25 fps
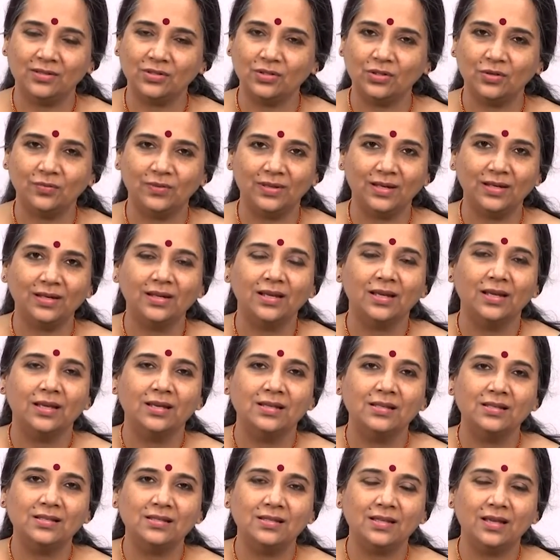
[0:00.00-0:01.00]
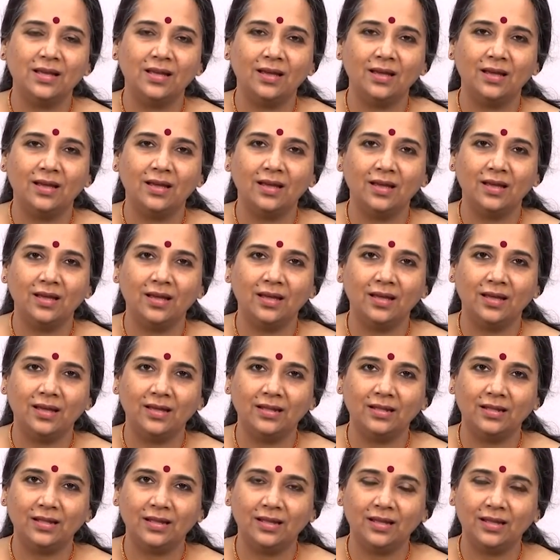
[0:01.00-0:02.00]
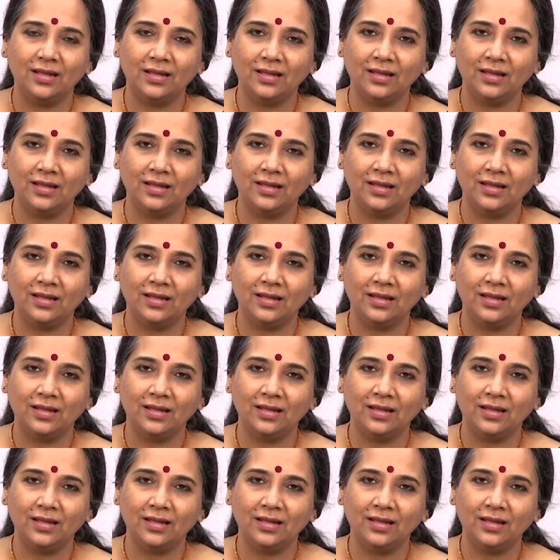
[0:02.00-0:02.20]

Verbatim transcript: Instead of that, sa da